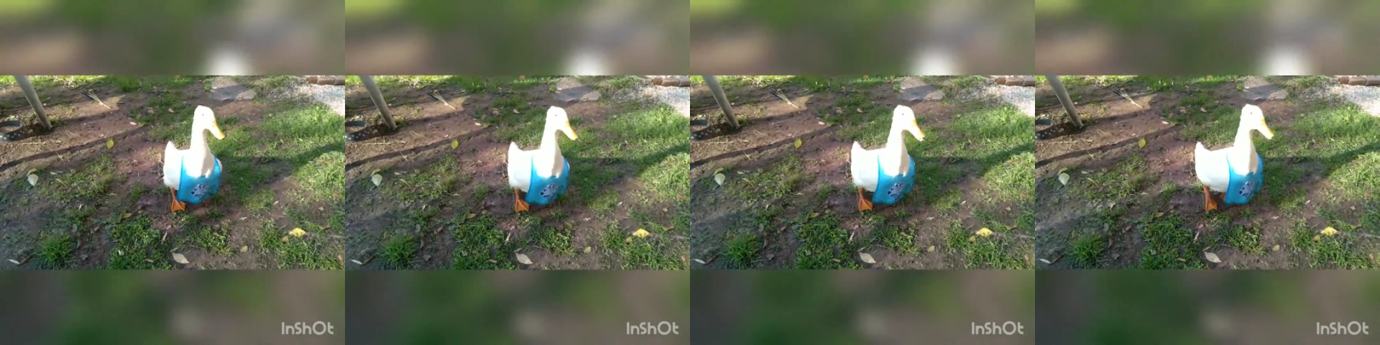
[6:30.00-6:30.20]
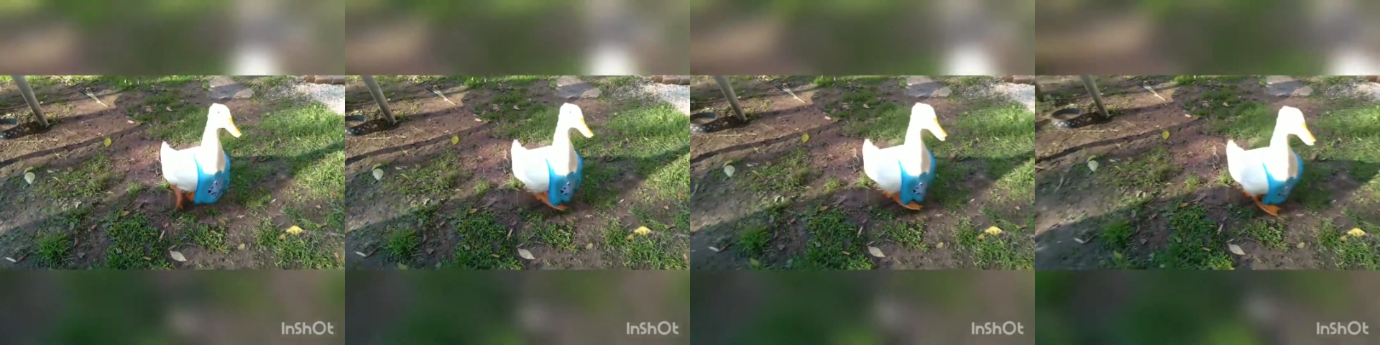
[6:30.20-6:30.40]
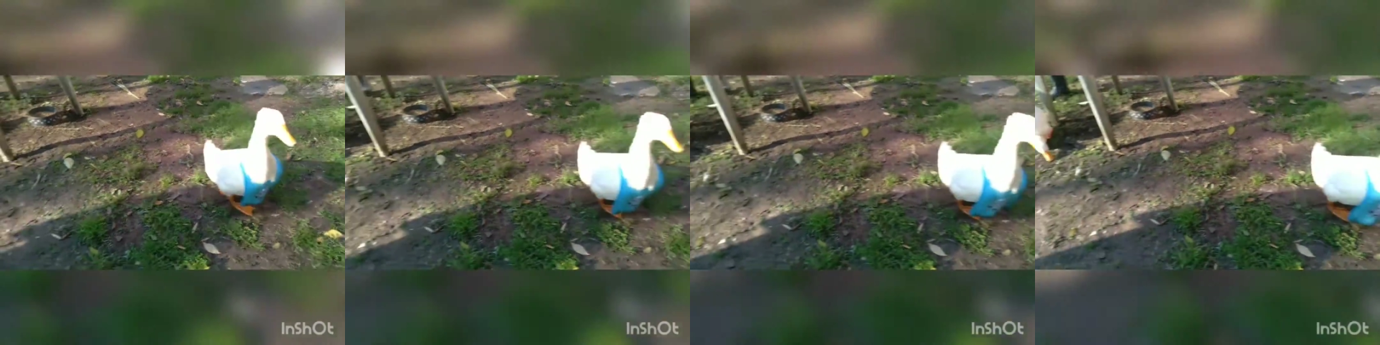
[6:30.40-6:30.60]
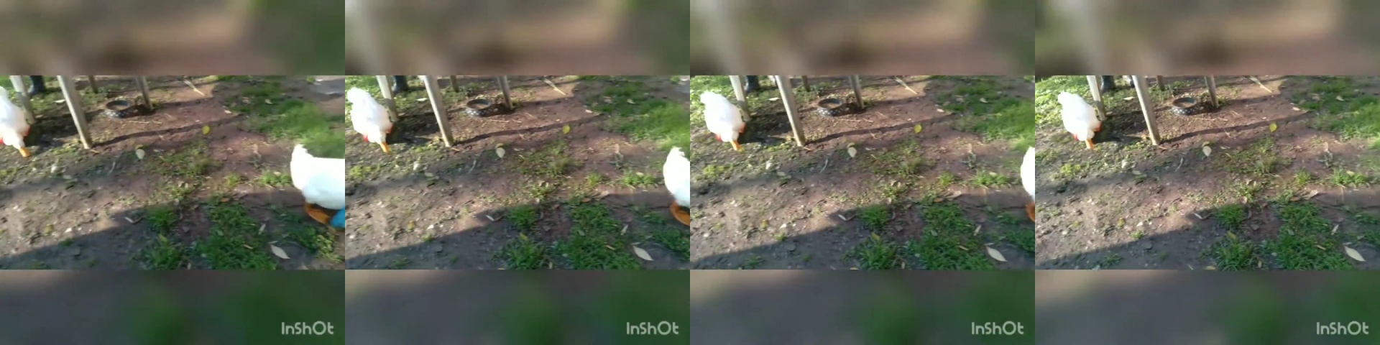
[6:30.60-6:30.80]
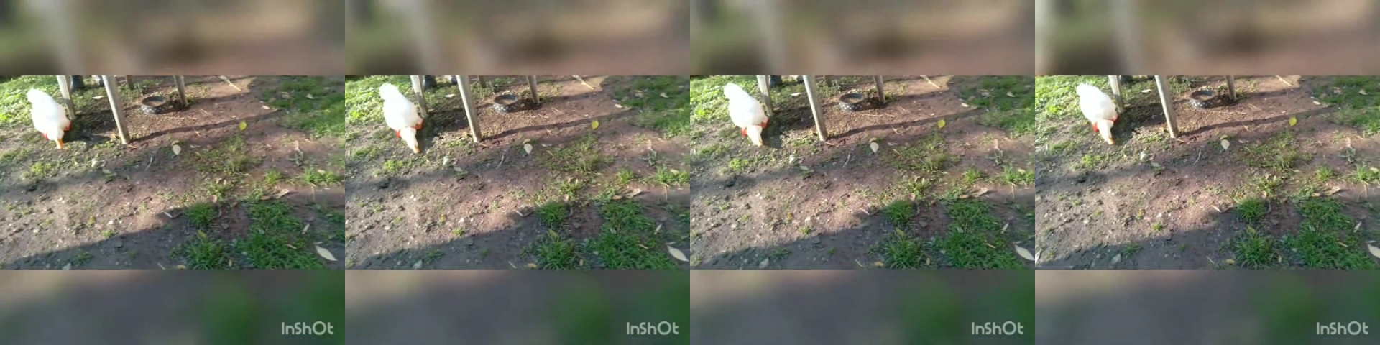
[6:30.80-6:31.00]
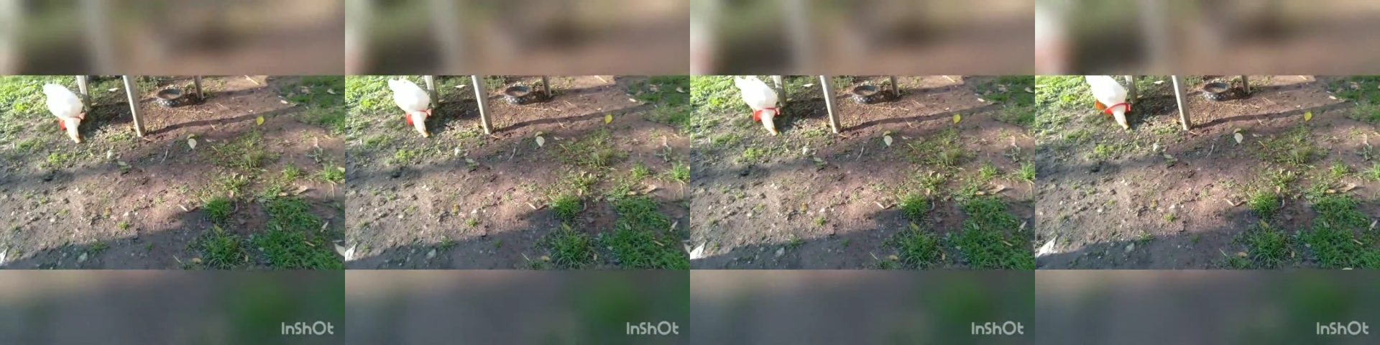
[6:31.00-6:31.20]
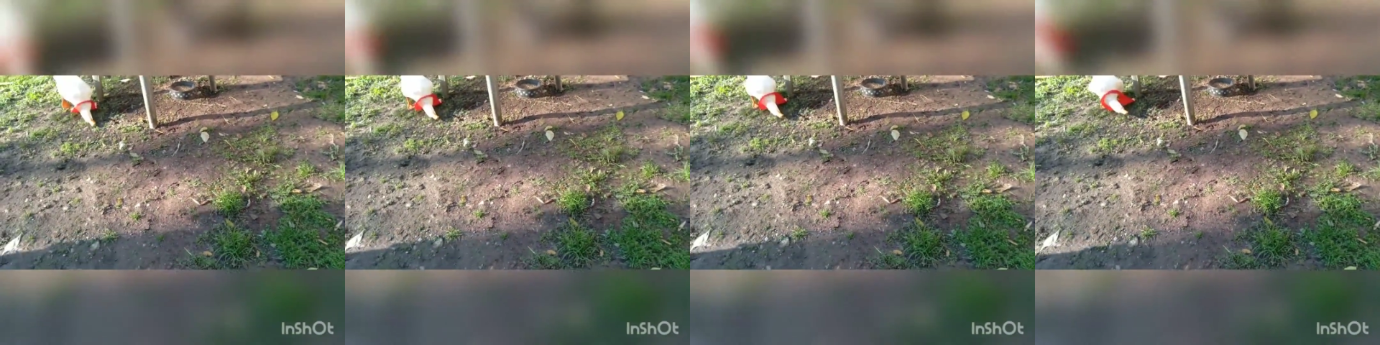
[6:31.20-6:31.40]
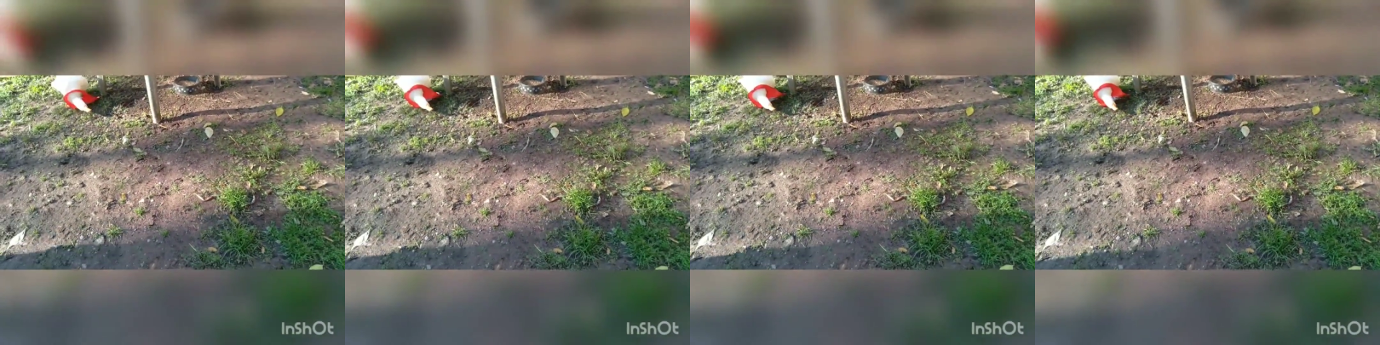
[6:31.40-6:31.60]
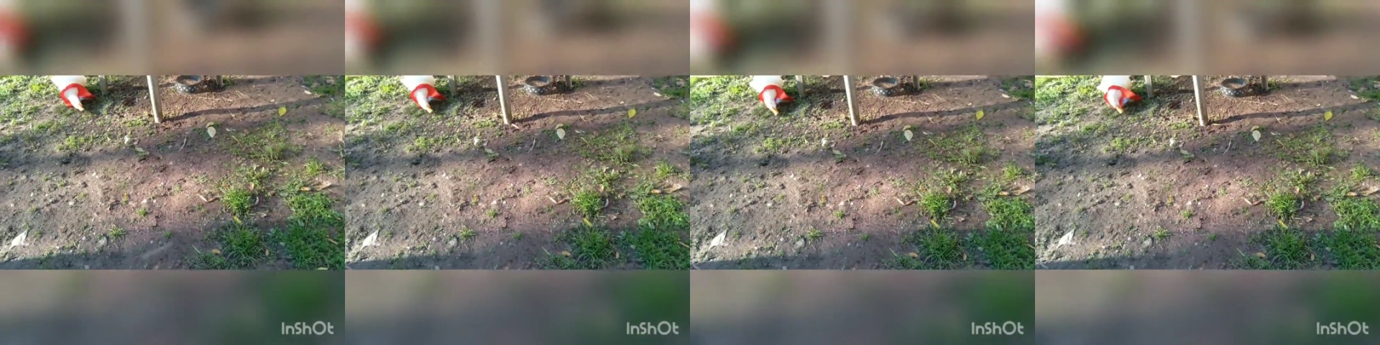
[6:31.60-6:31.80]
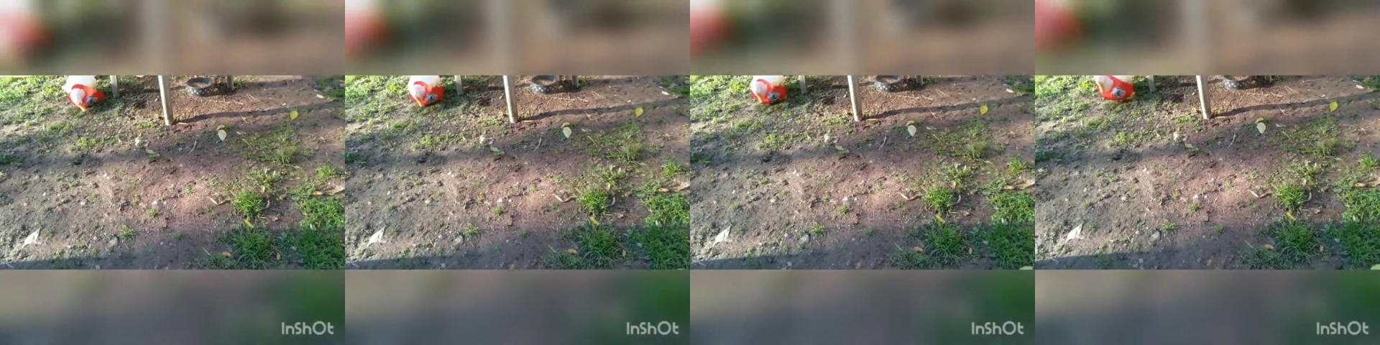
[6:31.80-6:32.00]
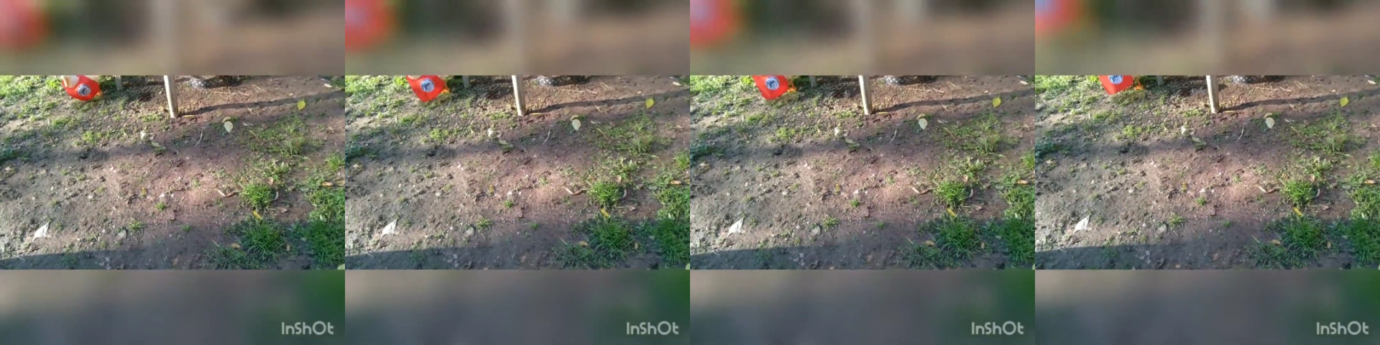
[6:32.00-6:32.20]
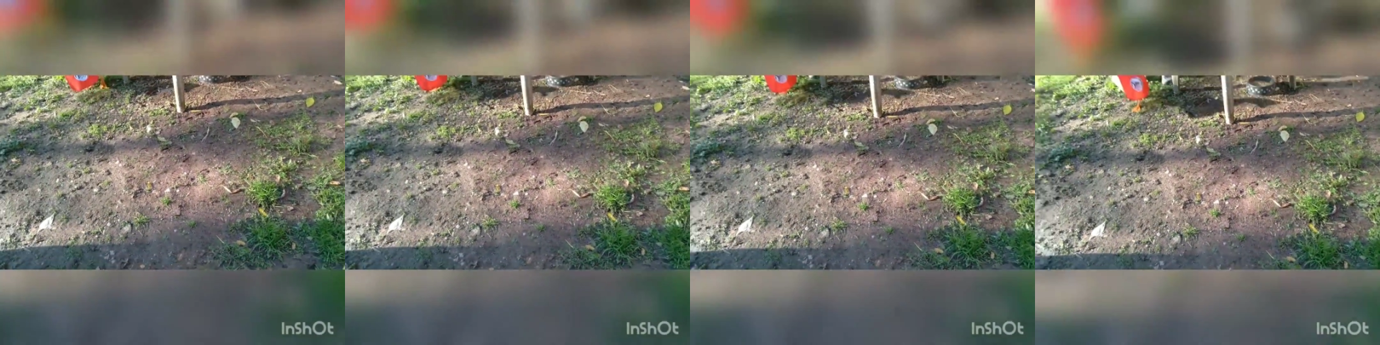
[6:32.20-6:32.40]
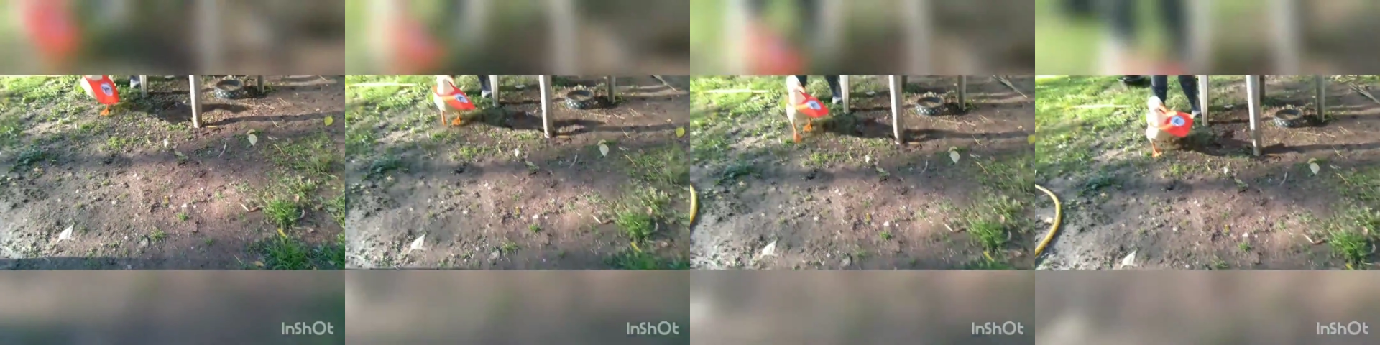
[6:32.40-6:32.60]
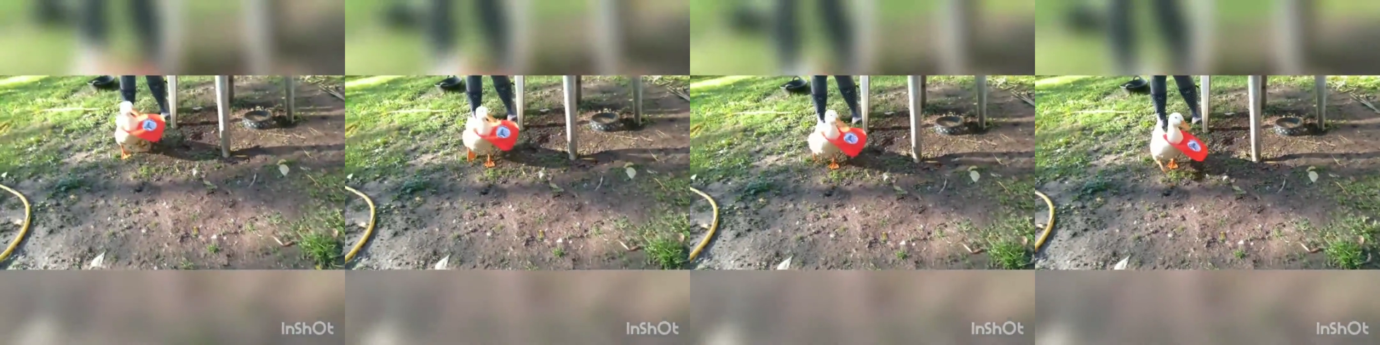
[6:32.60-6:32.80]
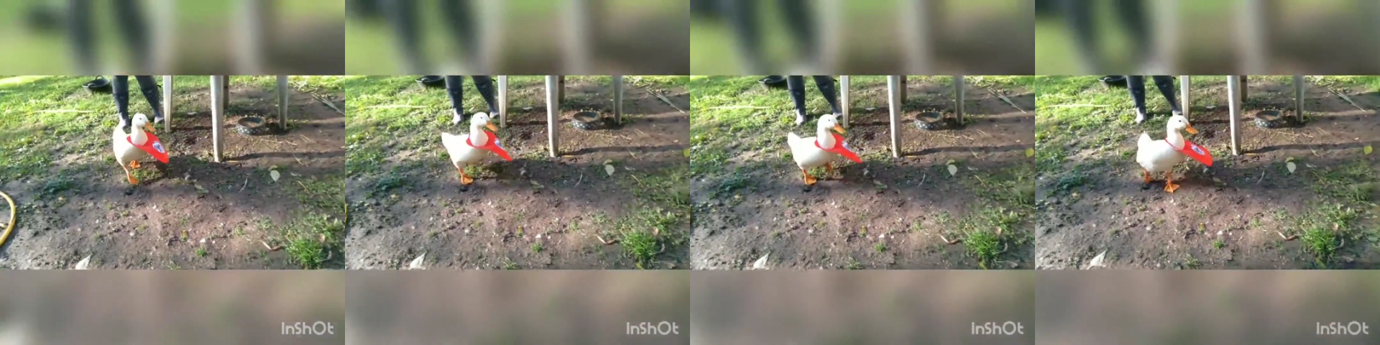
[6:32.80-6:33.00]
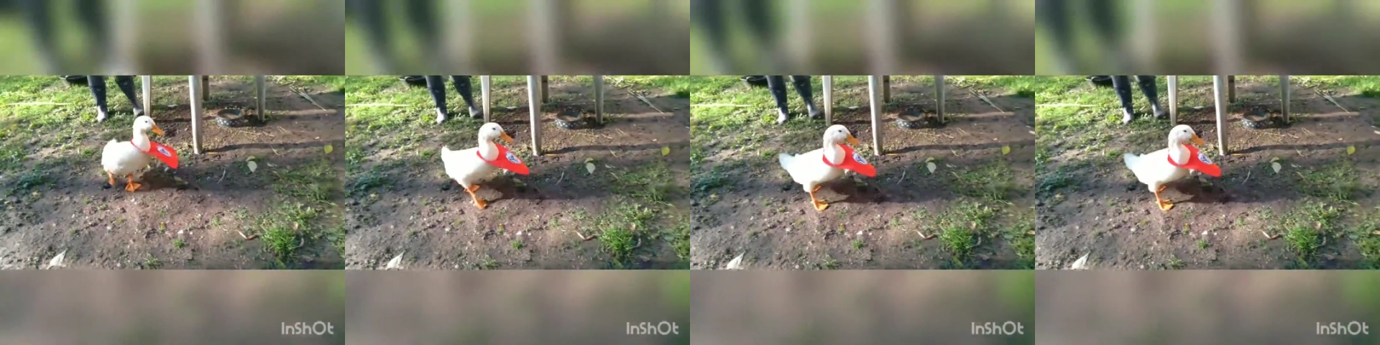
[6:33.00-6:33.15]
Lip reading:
No face is visible, so there are no lips to read.